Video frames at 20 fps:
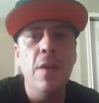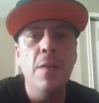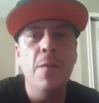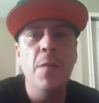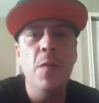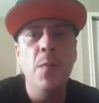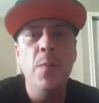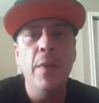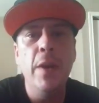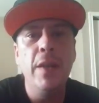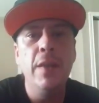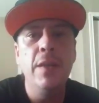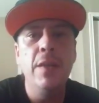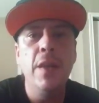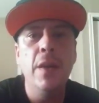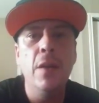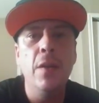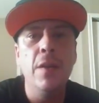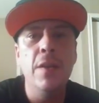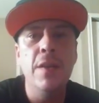of the few places
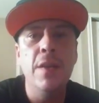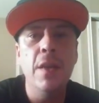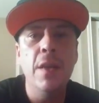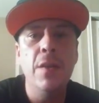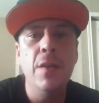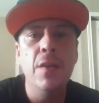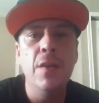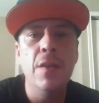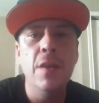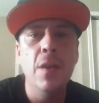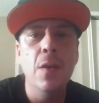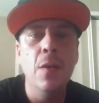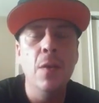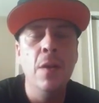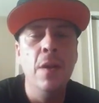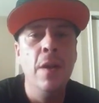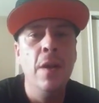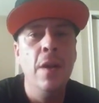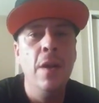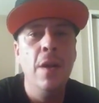they're going to send you. So
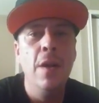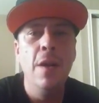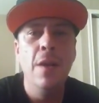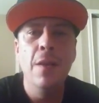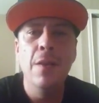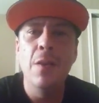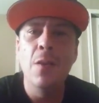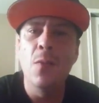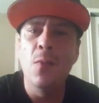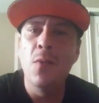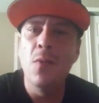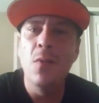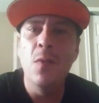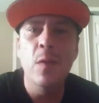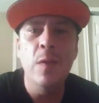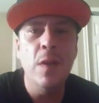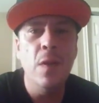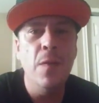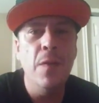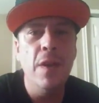the
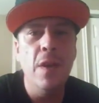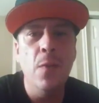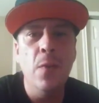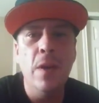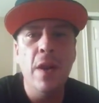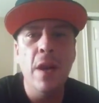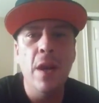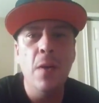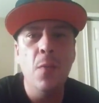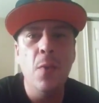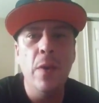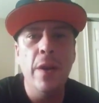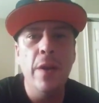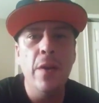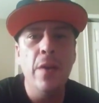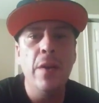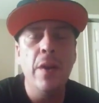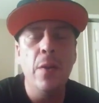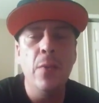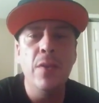rules over there were kind of
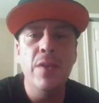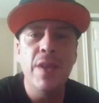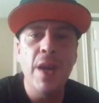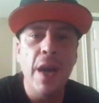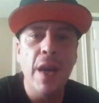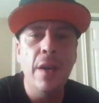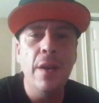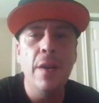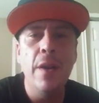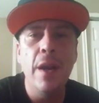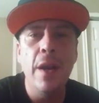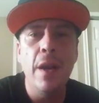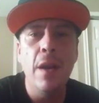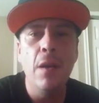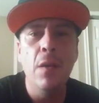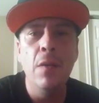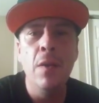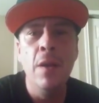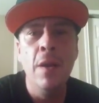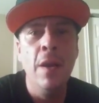weird. They were tightened
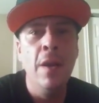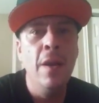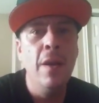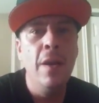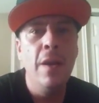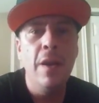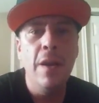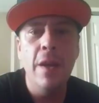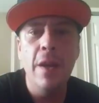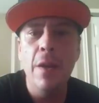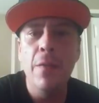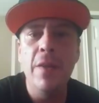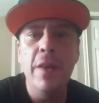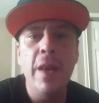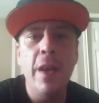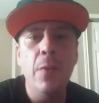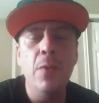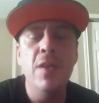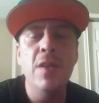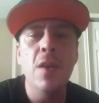down, and
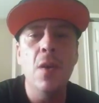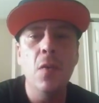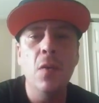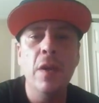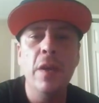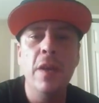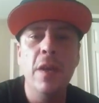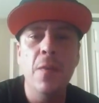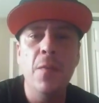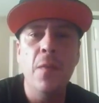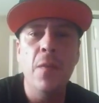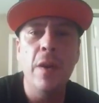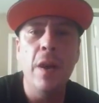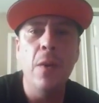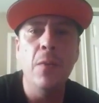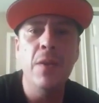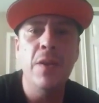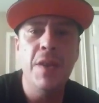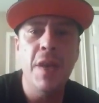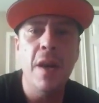everything was totally different. I
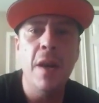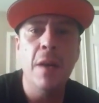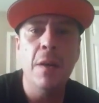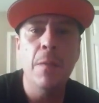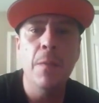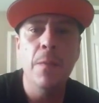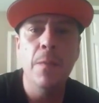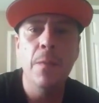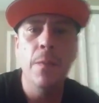was shocked.